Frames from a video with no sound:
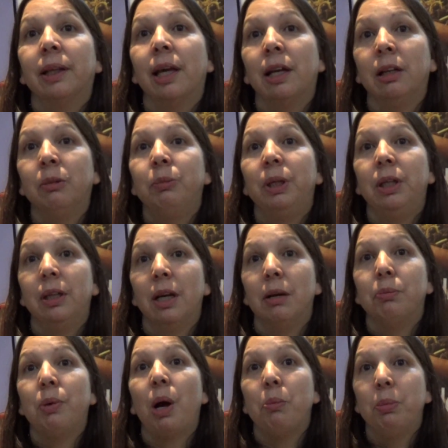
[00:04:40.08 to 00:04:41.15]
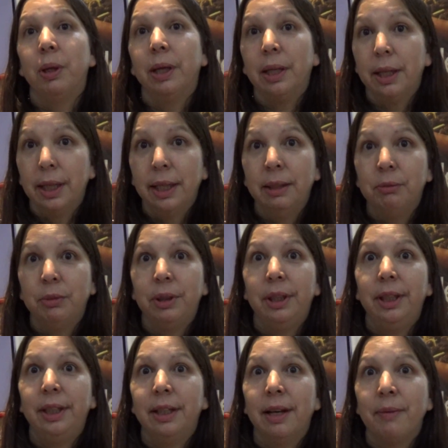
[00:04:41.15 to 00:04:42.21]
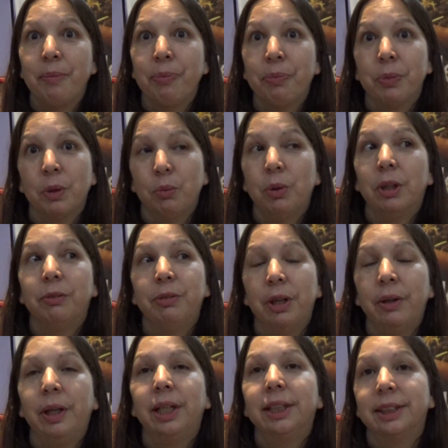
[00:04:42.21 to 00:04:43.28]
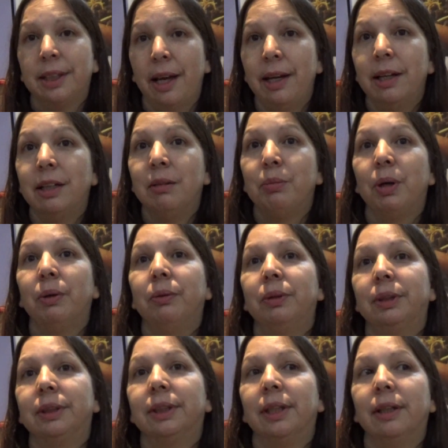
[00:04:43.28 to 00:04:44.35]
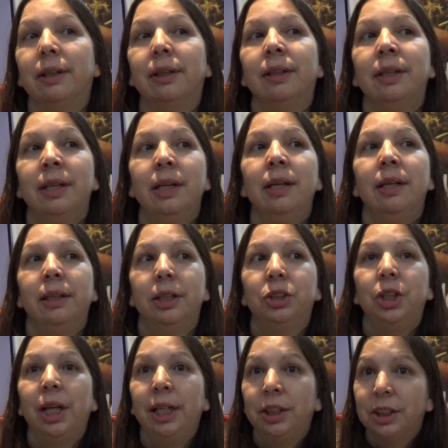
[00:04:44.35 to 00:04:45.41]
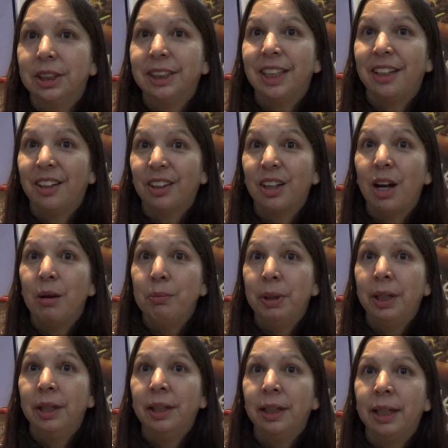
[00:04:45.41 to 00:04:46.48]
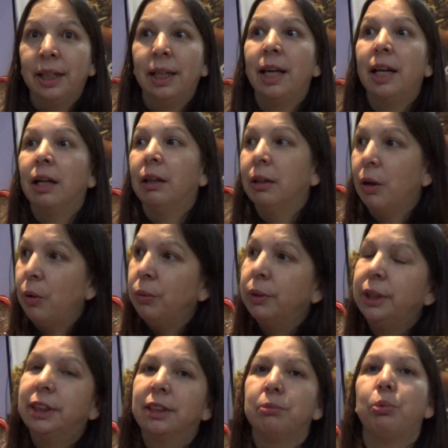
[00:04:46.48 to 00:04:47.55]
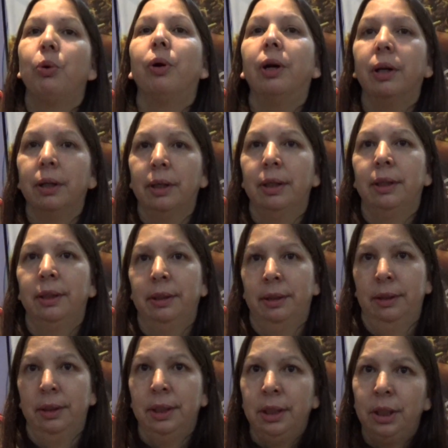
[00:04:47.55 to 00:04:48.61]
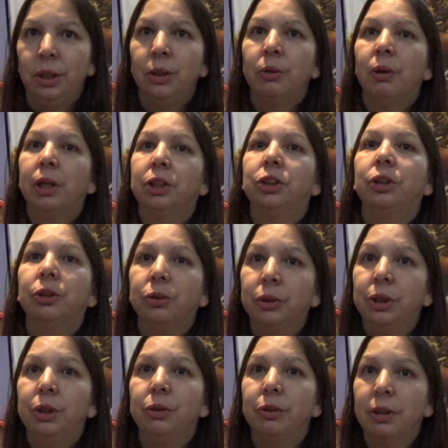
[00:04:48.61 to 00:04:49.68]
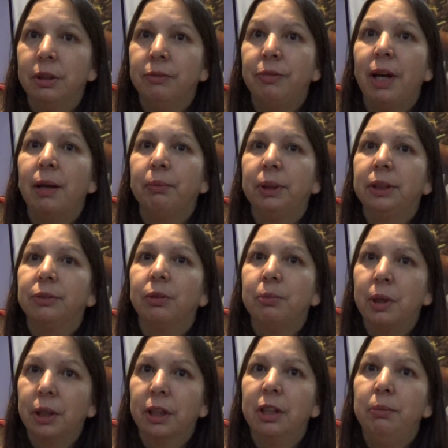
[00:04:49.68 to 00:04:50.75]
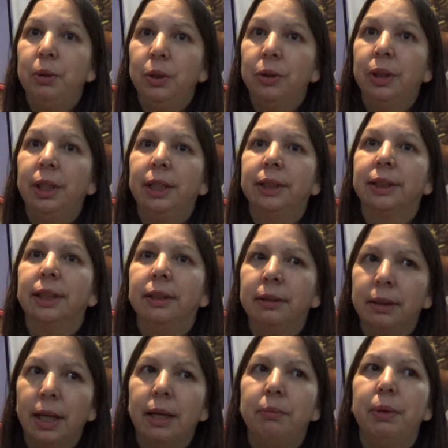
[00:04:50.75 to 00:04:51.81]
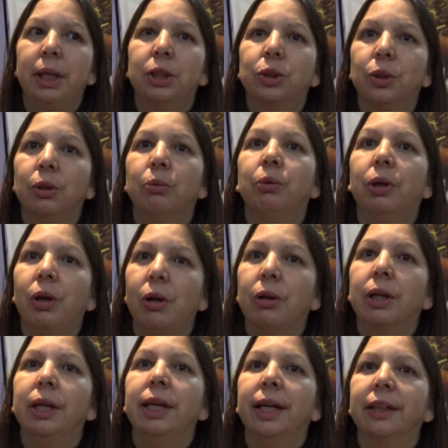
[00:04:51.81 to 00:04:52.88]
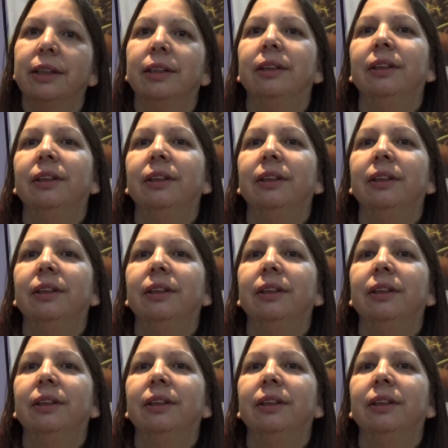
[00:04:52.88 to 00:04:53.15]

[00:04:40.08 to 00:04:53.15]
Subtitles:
that'll be public, and we're very excited about the changes that are coming, and it'll only support, our children, youth, and families from our communities and make sure we're all connected.